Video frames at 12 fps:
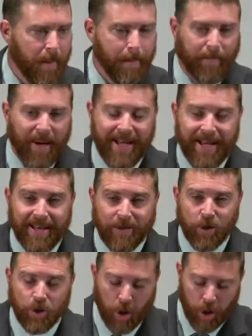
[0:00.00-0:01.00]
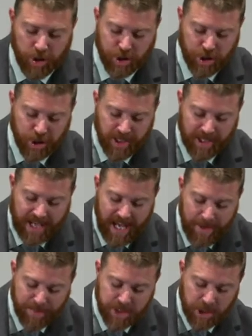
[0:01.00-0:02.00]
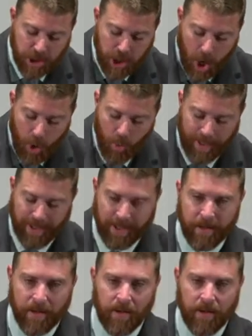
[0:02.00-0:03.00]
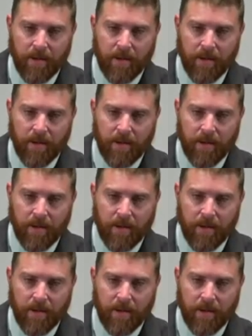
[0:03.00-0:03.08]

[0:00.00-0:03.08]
but the church keeps going